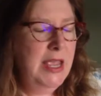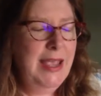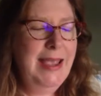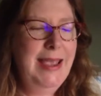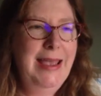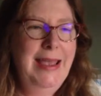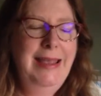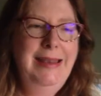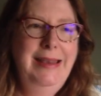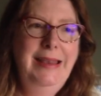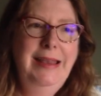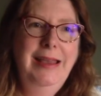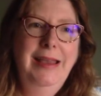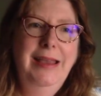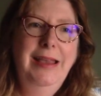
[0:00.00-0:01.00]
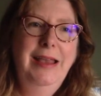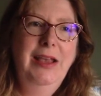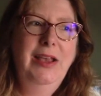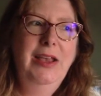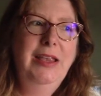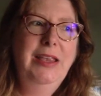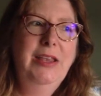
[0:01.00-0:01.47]
And,
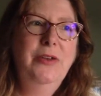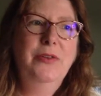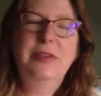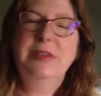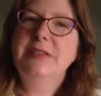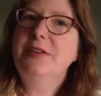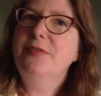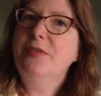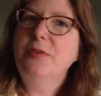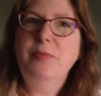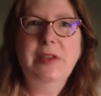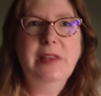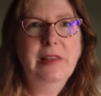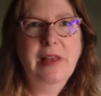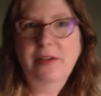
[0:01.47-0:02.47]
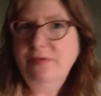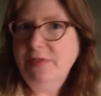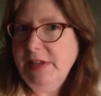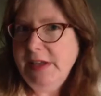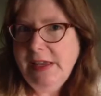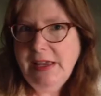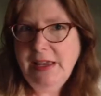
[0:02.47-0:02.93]
this stuff could be
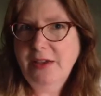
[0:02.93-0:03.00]
lovely,